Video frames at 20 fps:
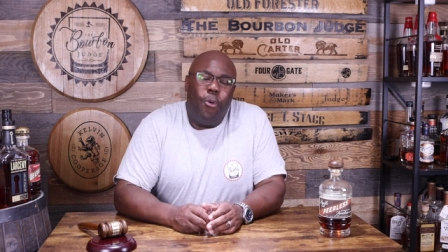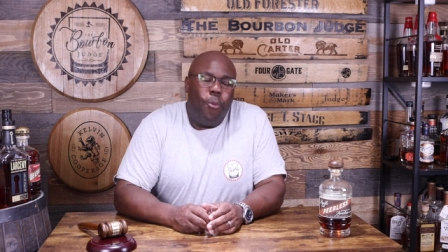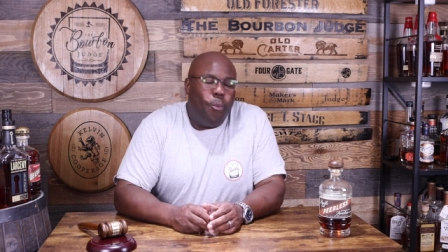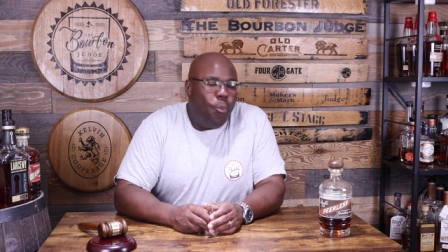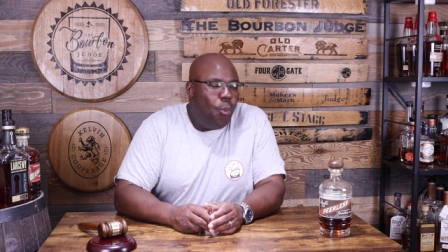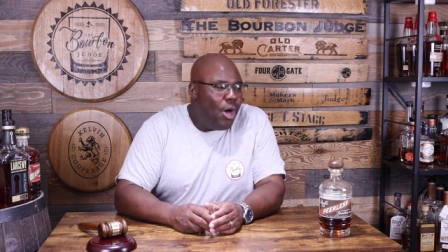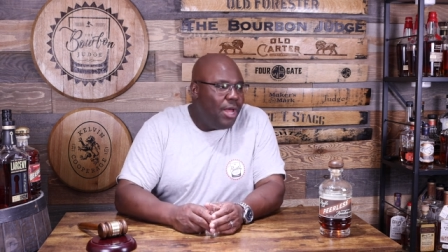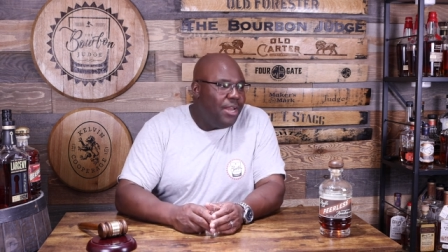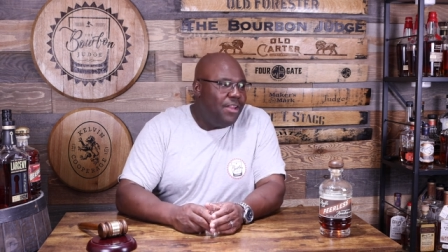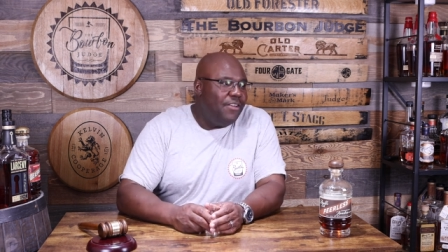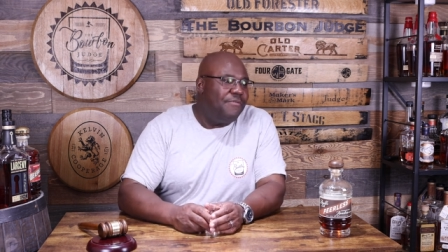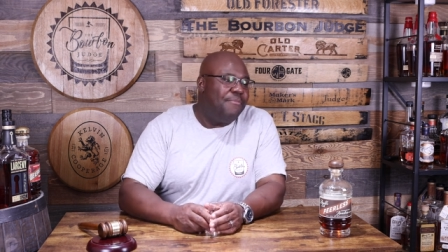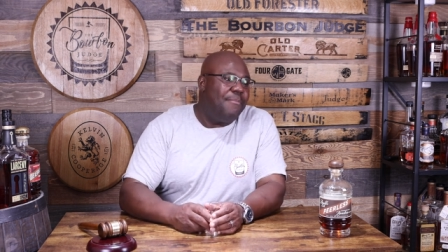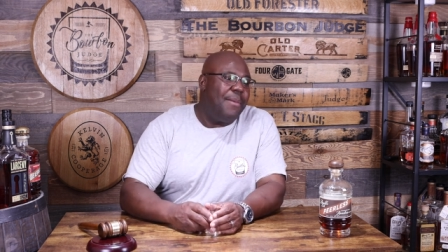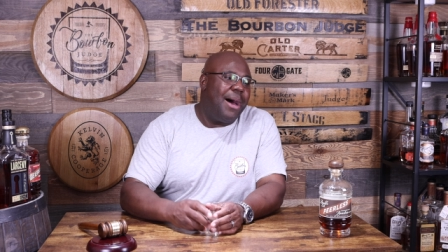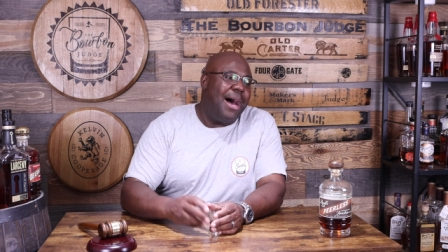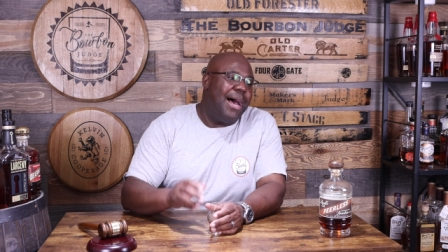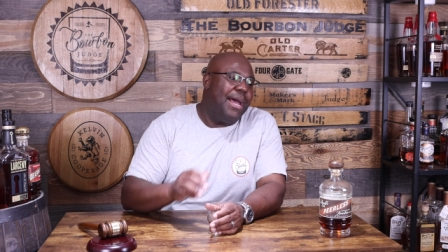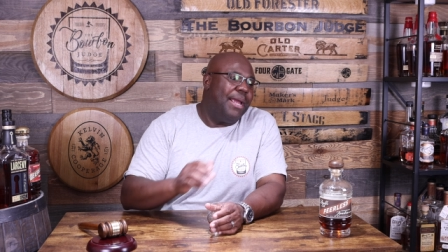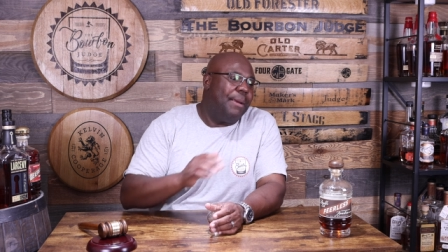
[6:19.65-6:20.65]
One of
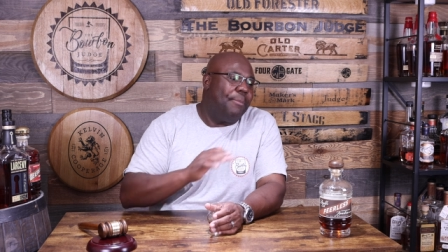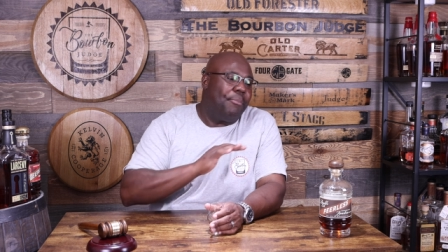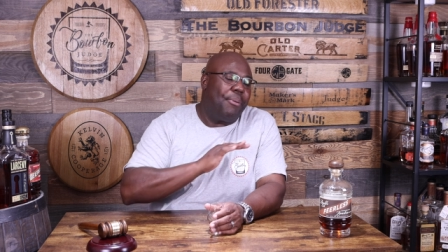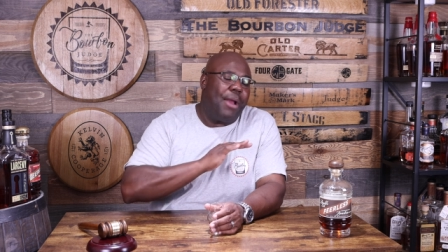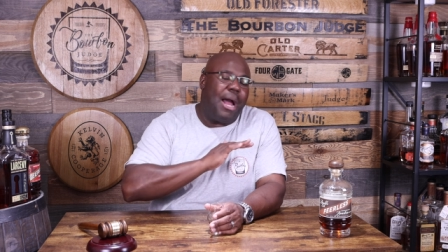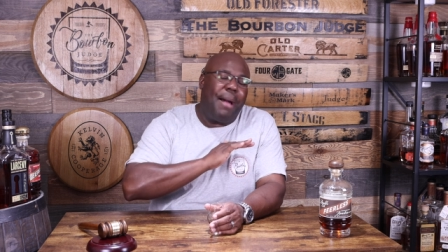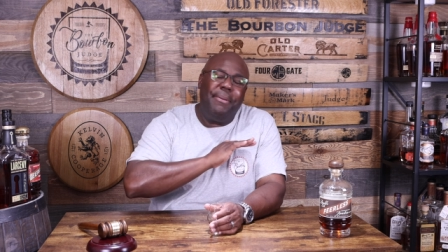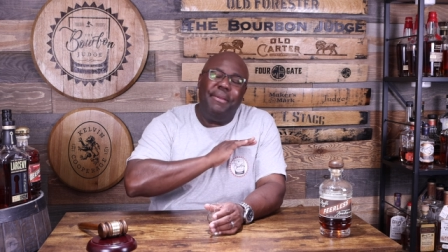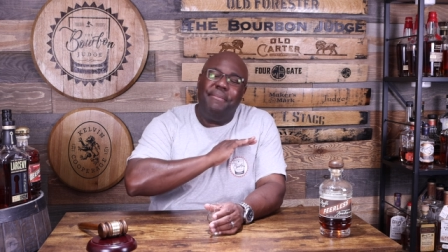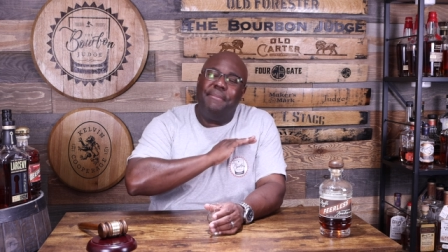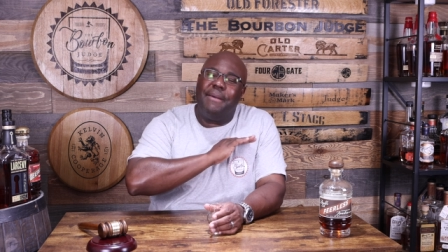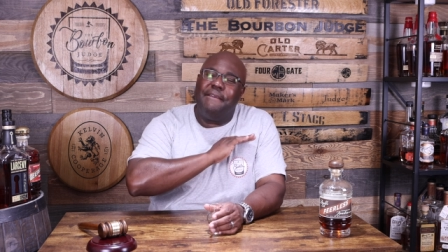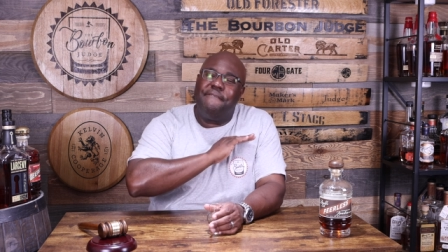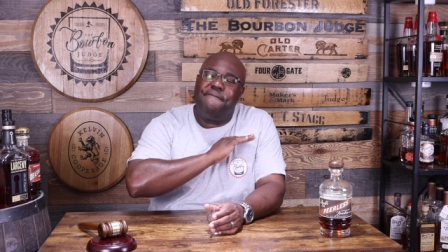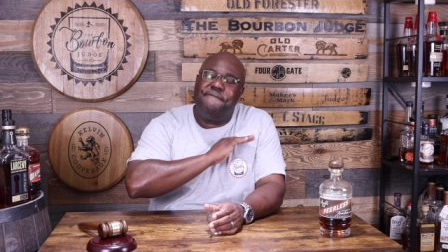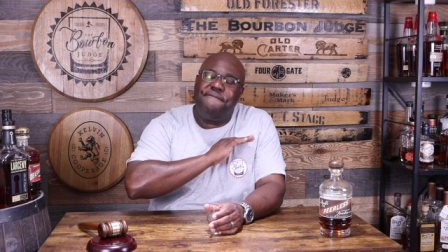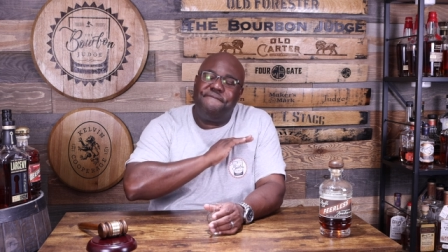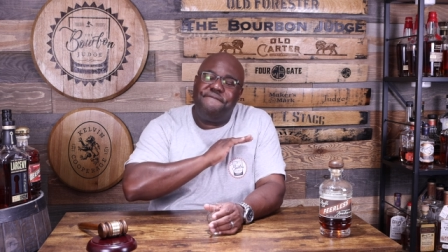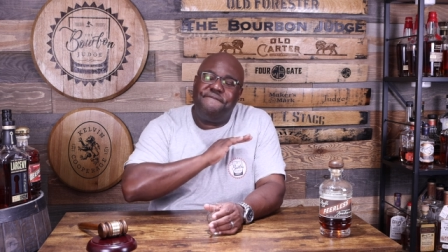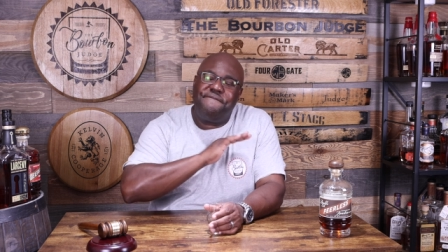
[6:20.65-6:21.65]
my, probably my
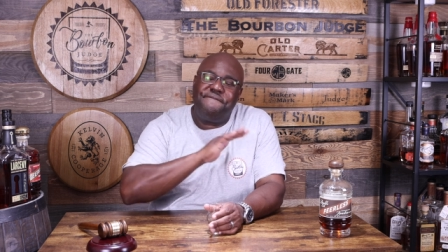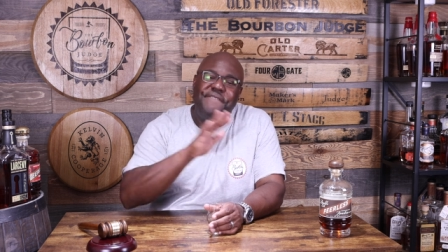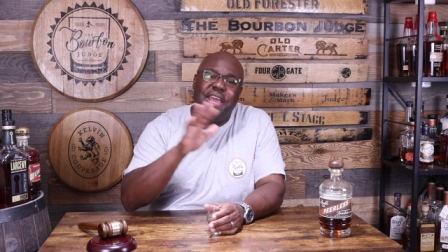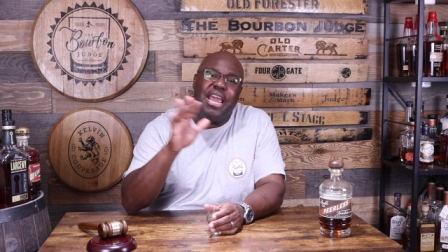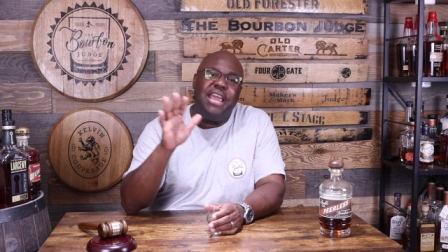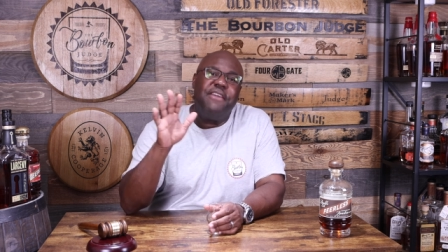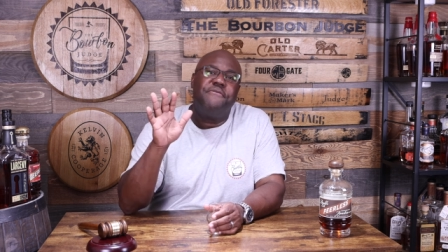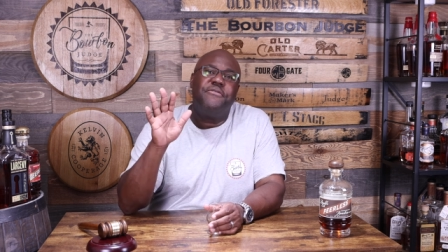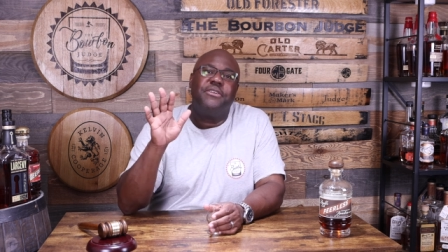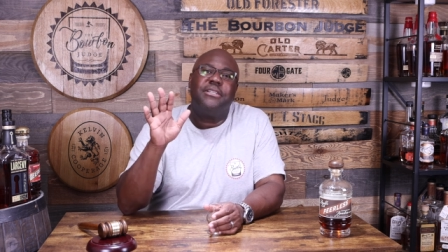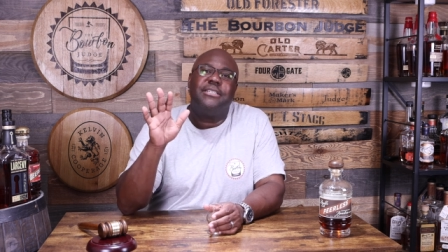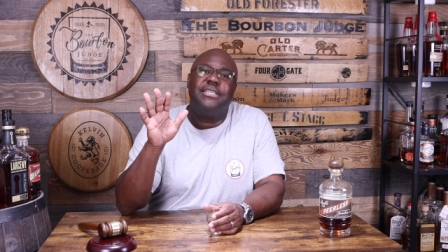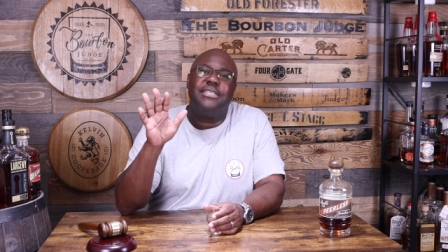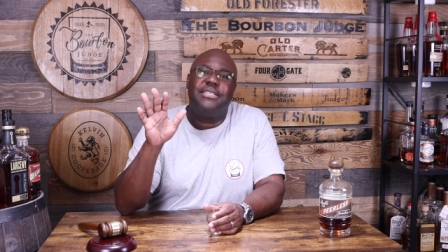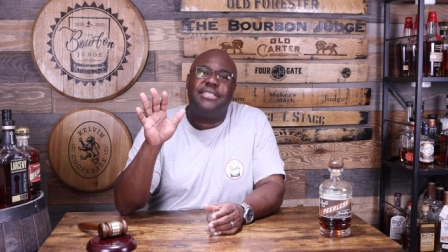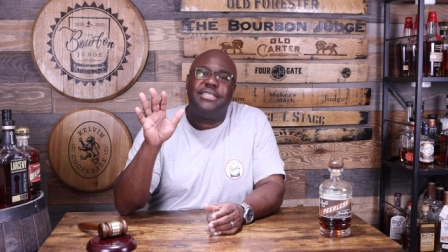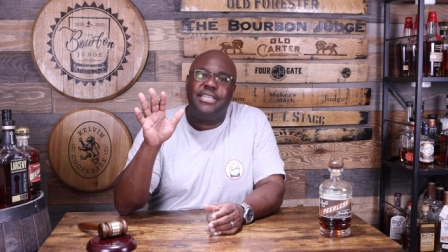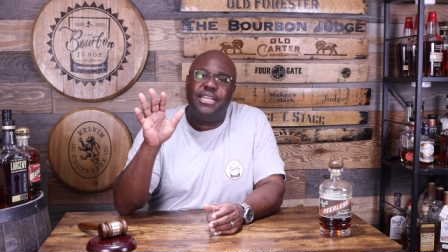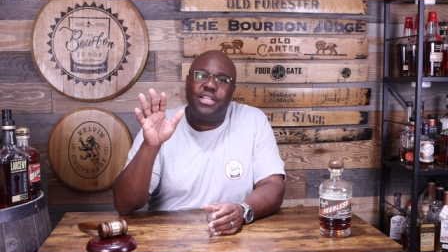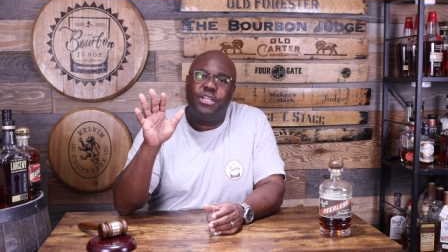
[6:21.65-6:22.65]
favorite
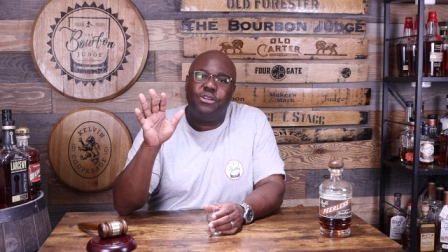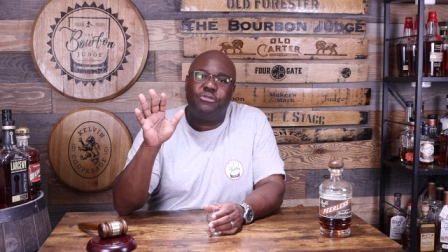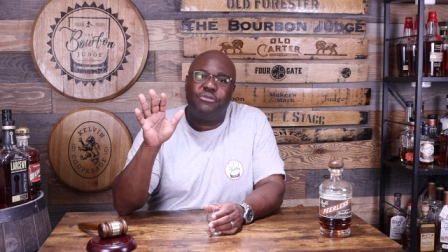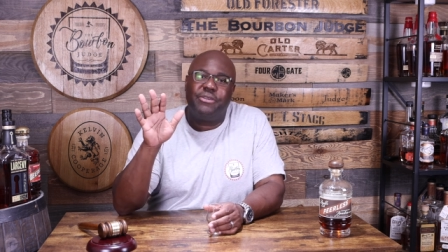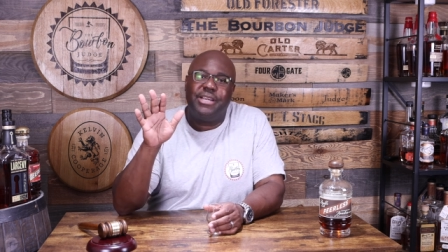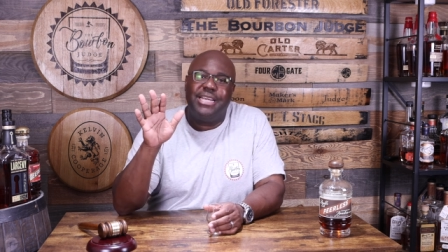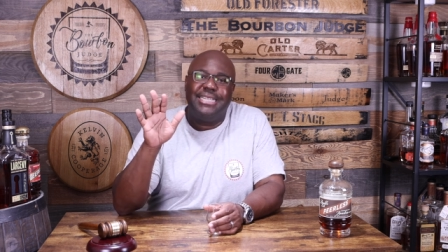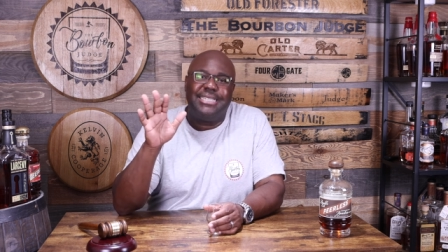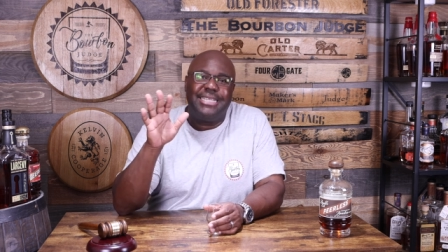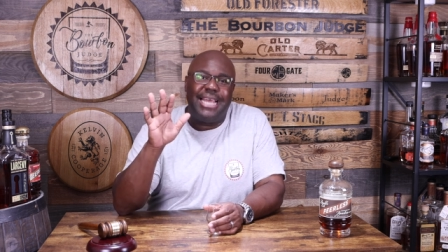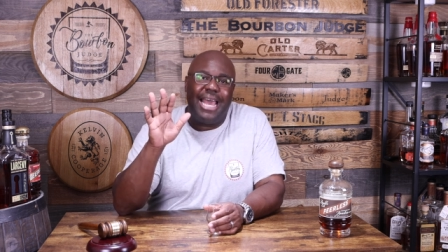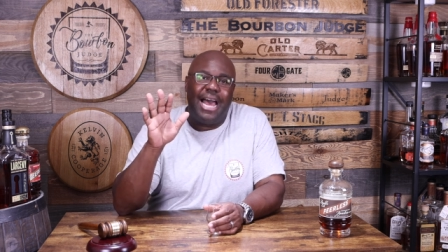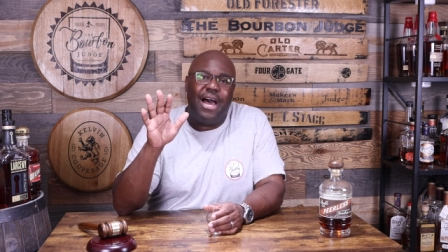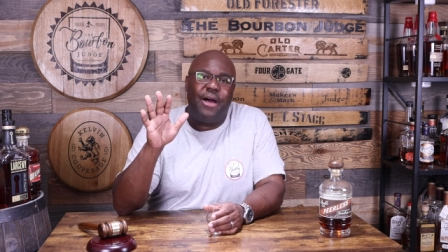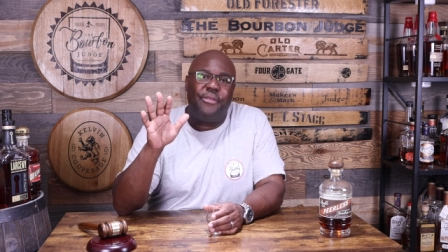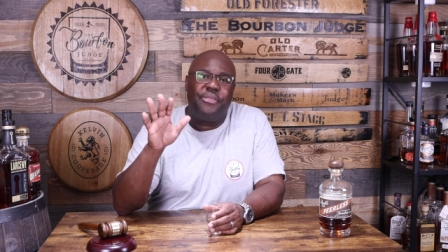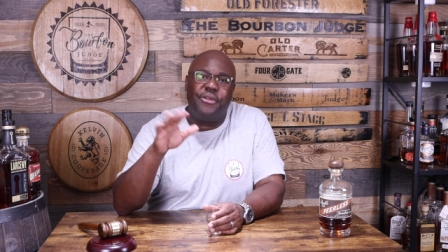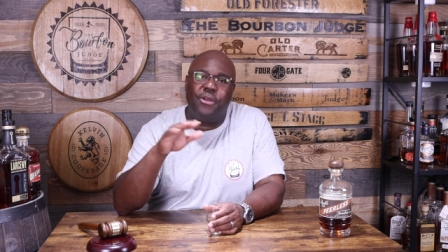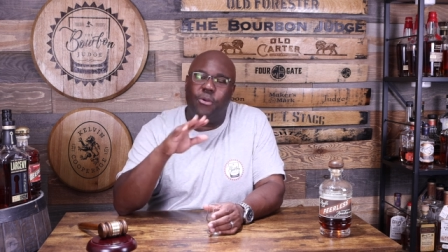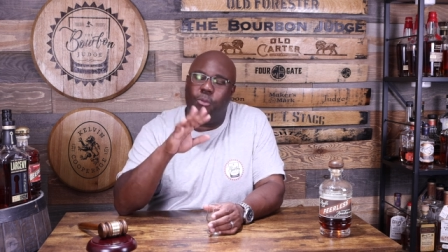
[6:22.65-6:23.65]
distilleries
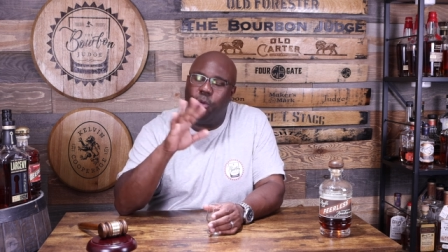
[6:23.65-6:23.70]
out there.